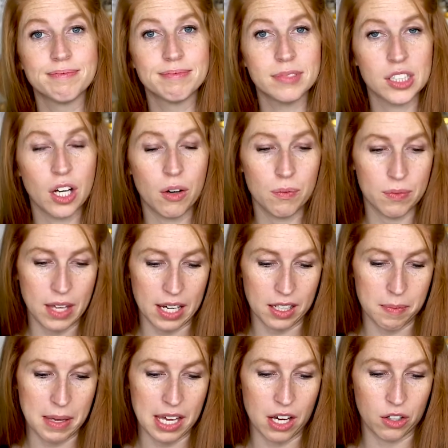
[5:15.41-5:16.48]
So that
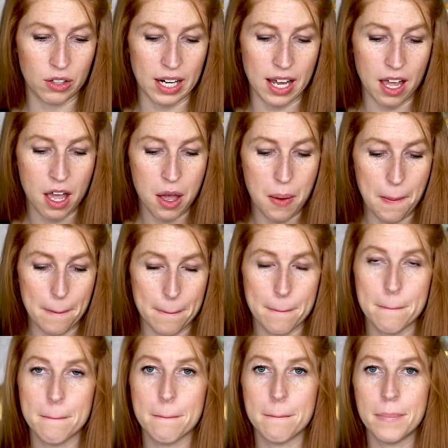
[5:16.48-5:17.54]
could be a great
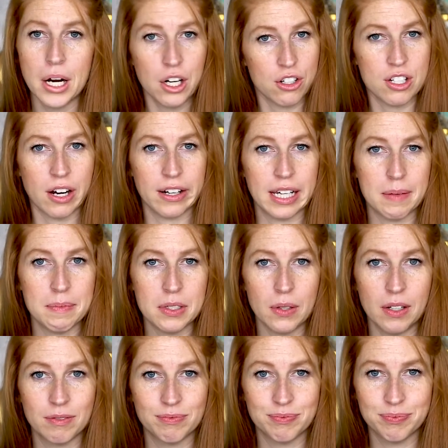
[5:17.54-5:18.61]
bridal shower game as
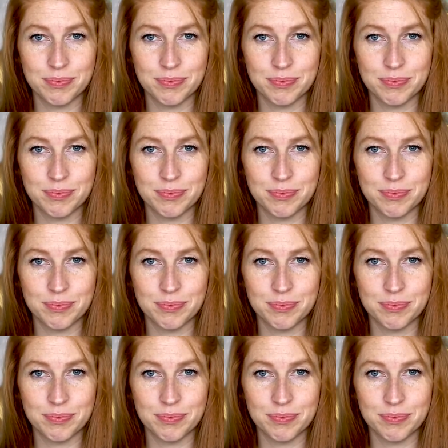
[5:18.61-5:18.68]
well.